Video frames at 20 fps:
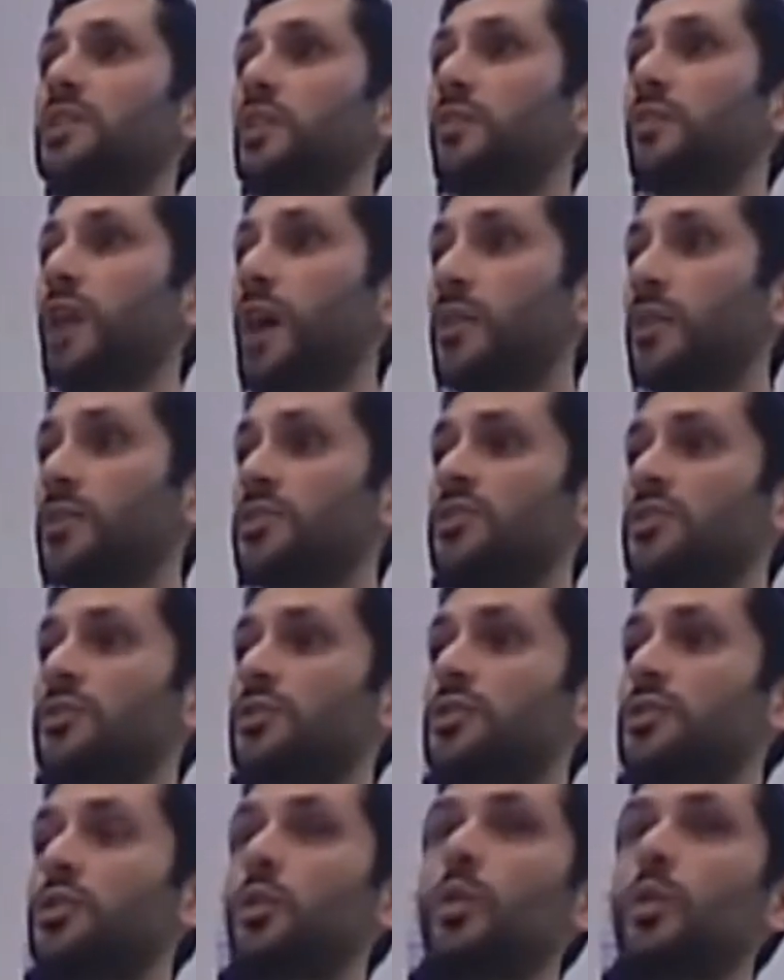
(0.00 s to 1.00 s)
of other
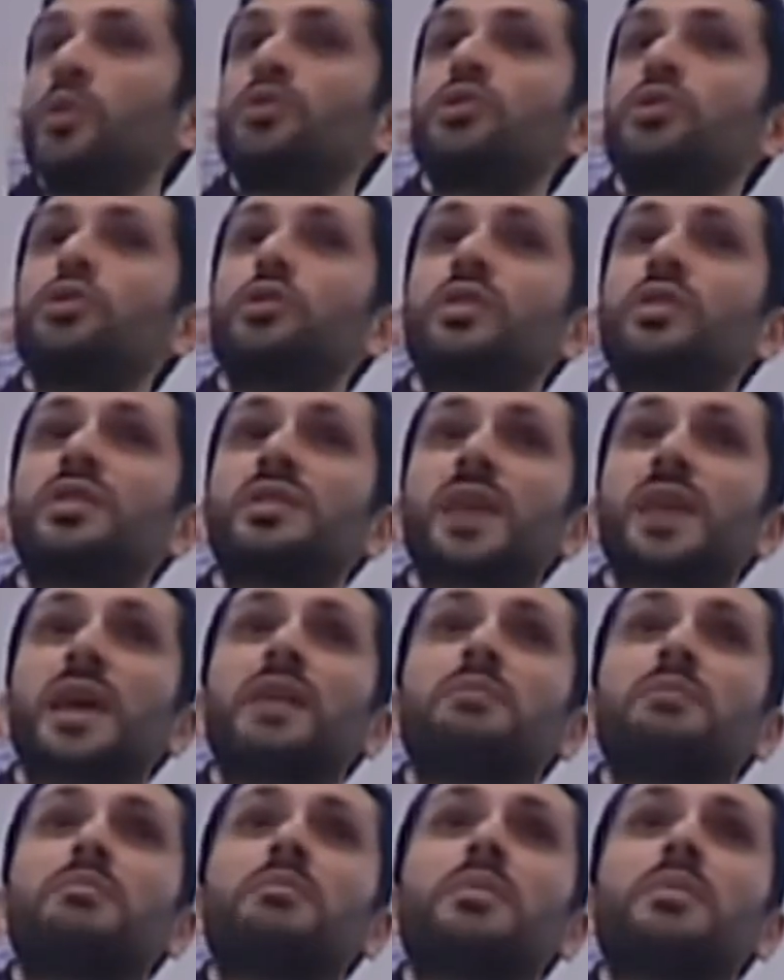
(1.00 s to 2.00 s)
students who want to do the
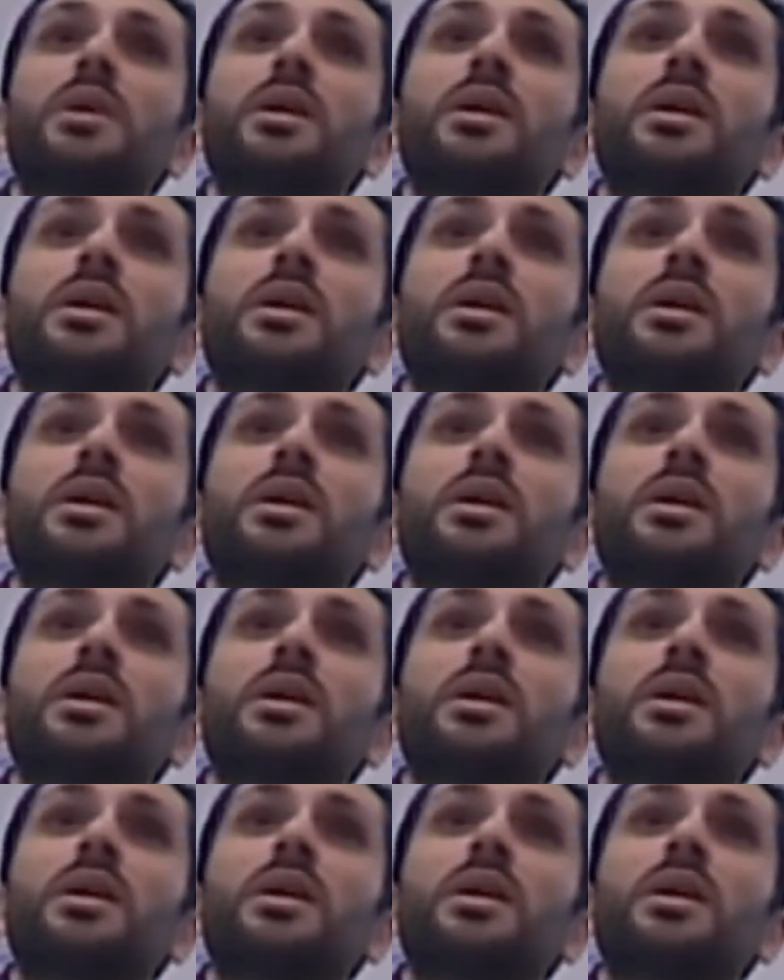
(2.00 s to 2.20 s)
same,